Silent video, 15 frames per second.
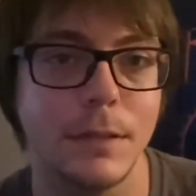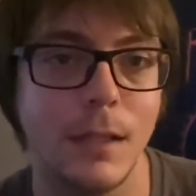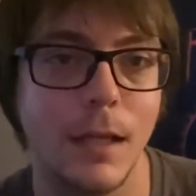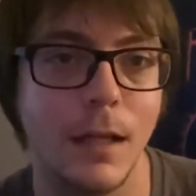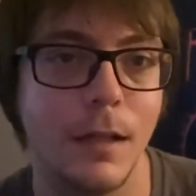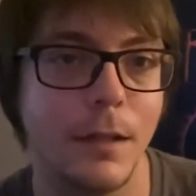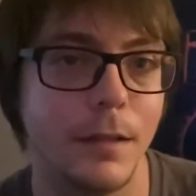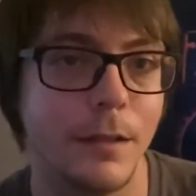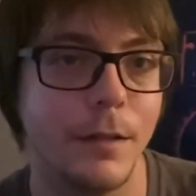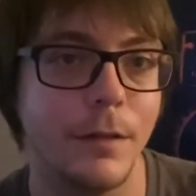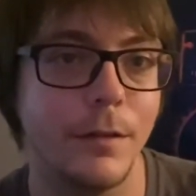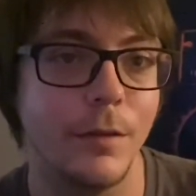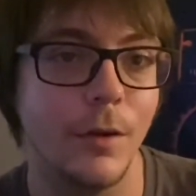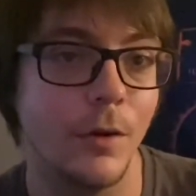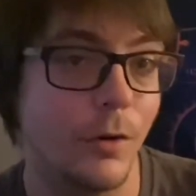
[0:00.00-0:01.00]
I
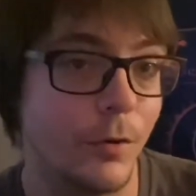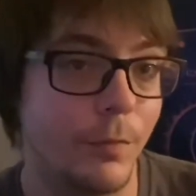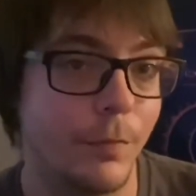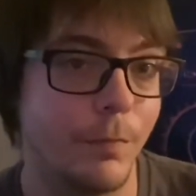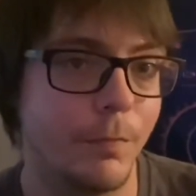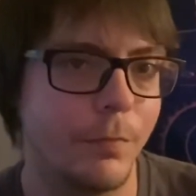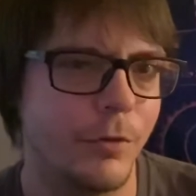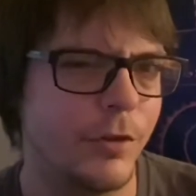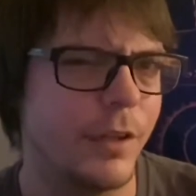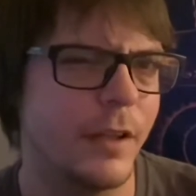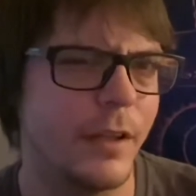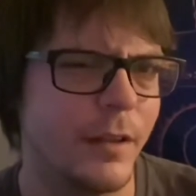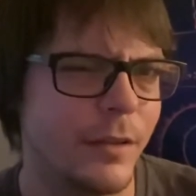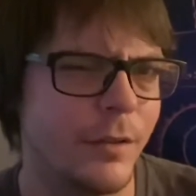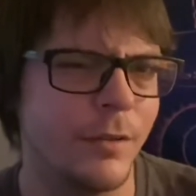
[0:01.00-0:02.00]
hope she
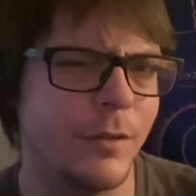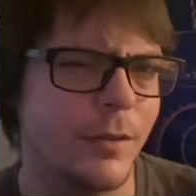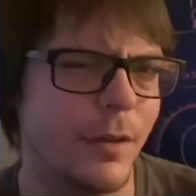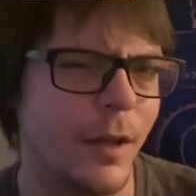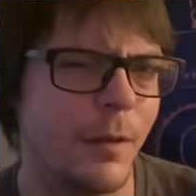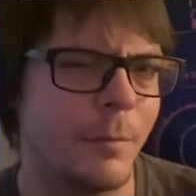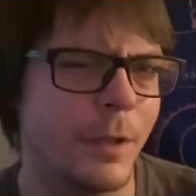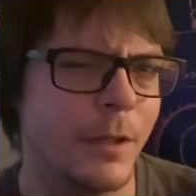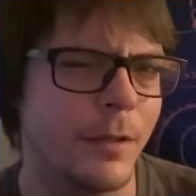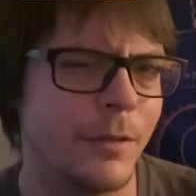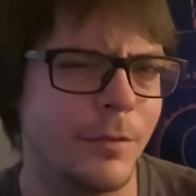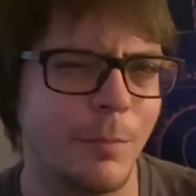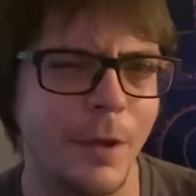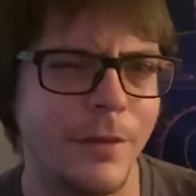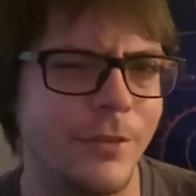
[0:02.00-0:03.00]
is. I mean,
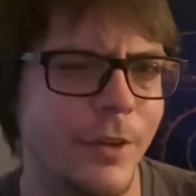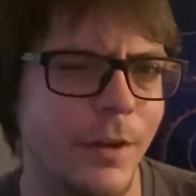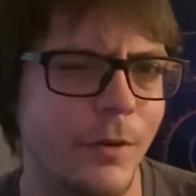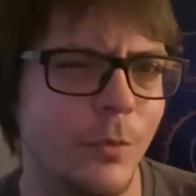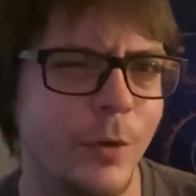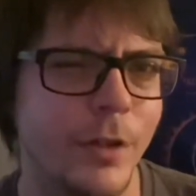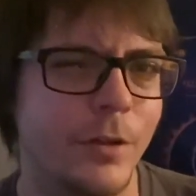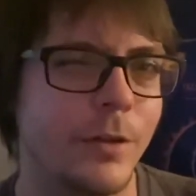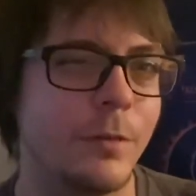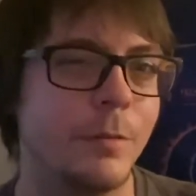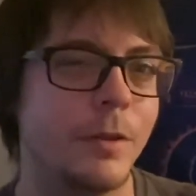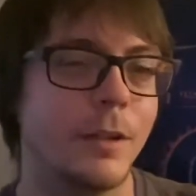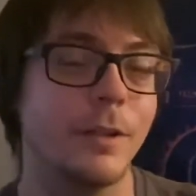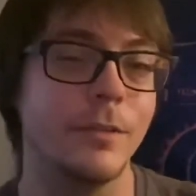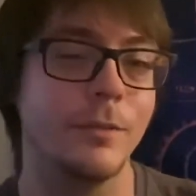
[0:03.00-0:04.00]
this might sound weird,
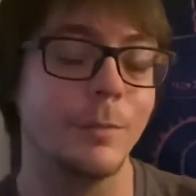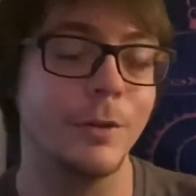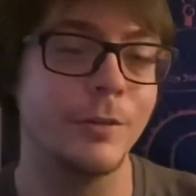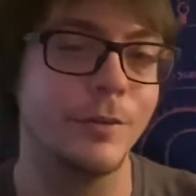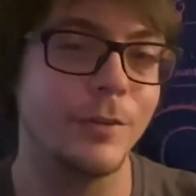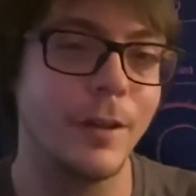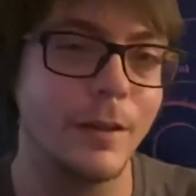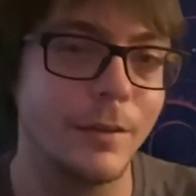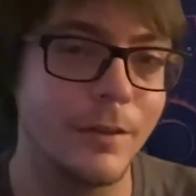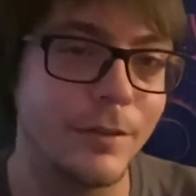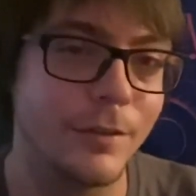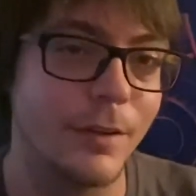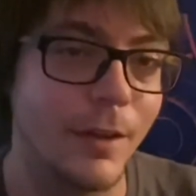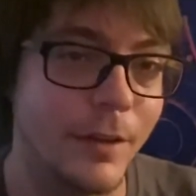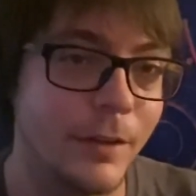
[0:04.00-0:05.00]
but as much as I
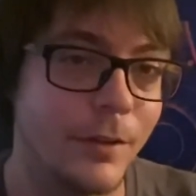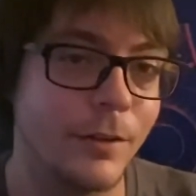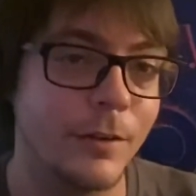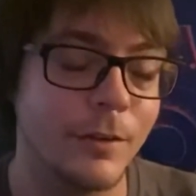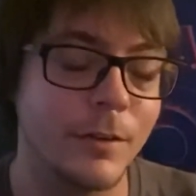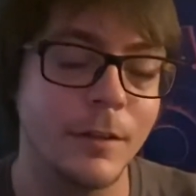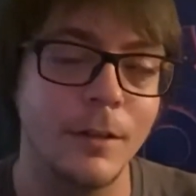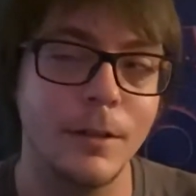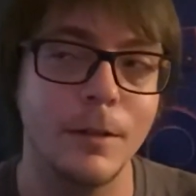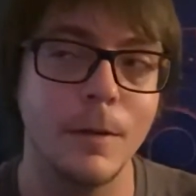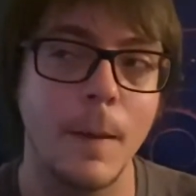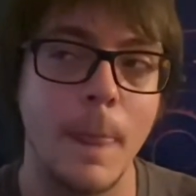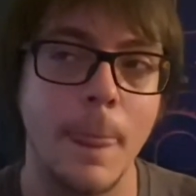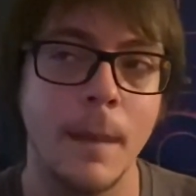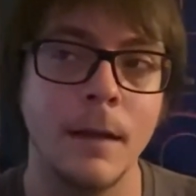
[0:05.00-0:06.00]
dislike her,
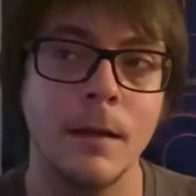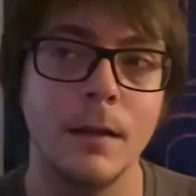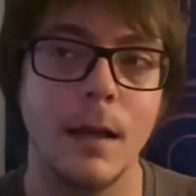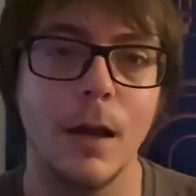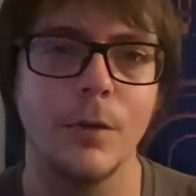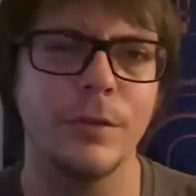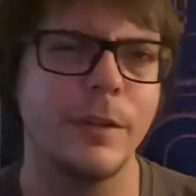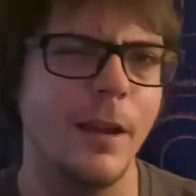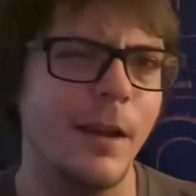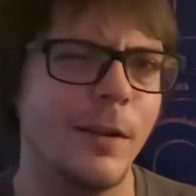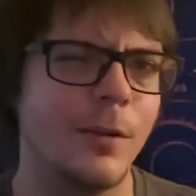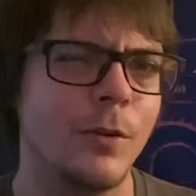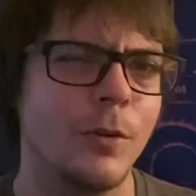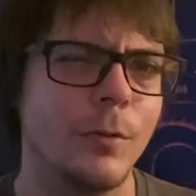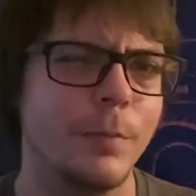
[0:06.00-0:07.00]
I was kind
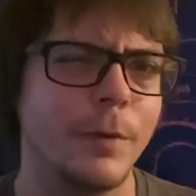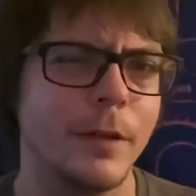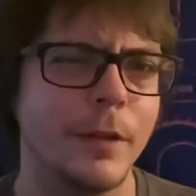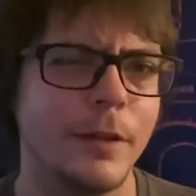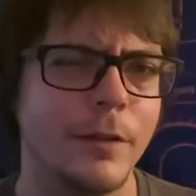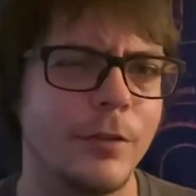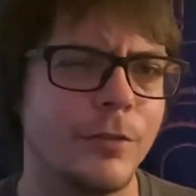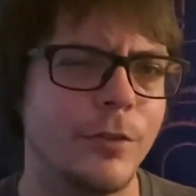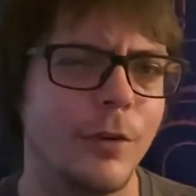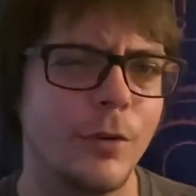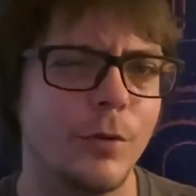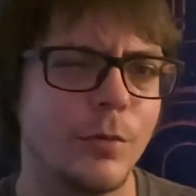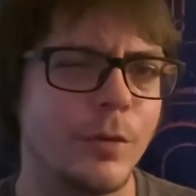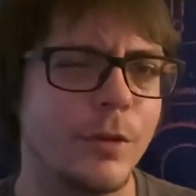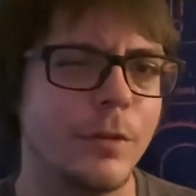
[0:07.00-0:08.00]
of hoping the
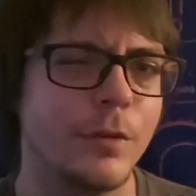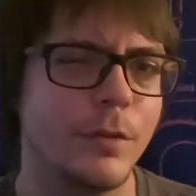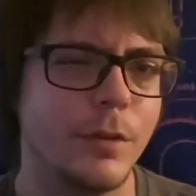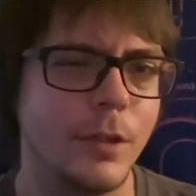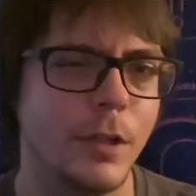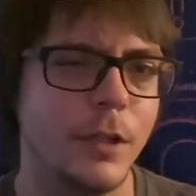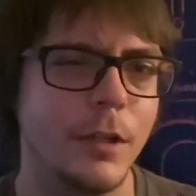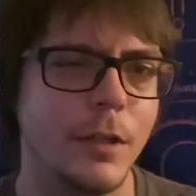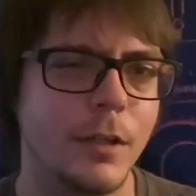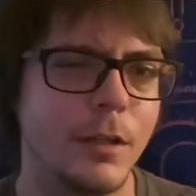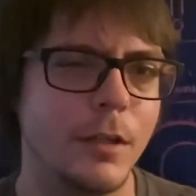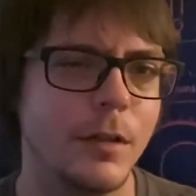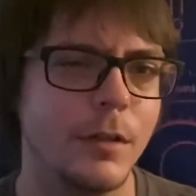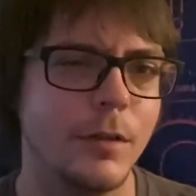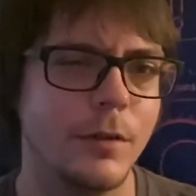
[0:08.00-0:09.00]
show would
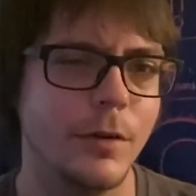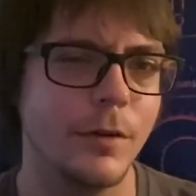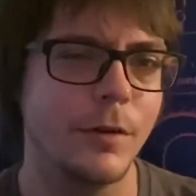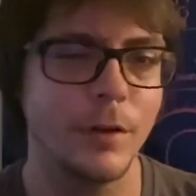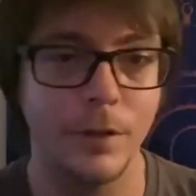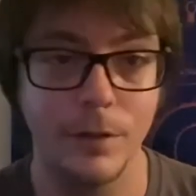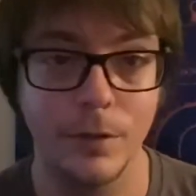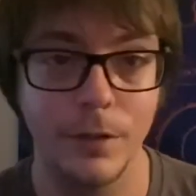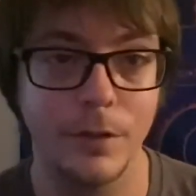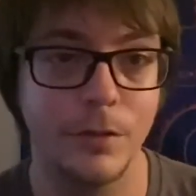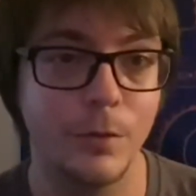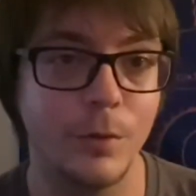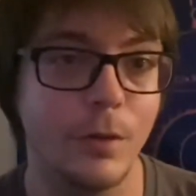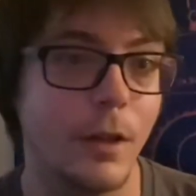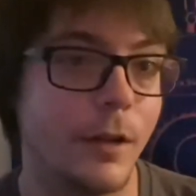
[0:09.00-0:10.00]
turn her
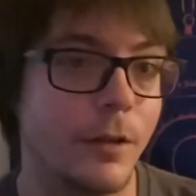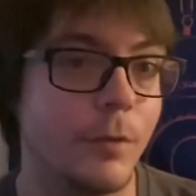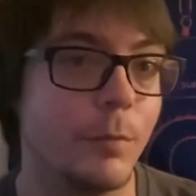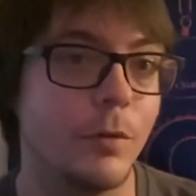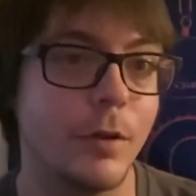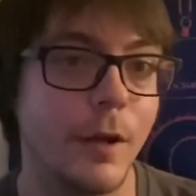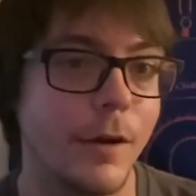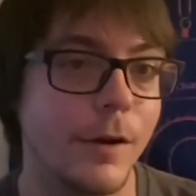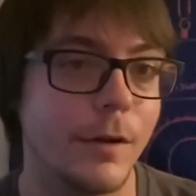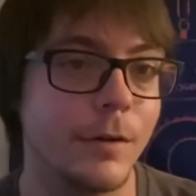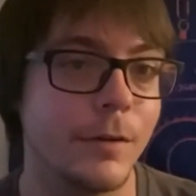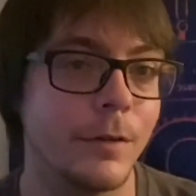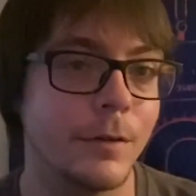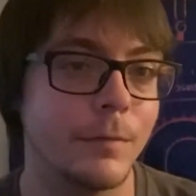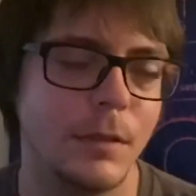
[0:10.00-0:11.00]
into a likable
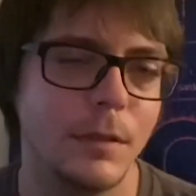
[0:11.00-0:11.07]
character.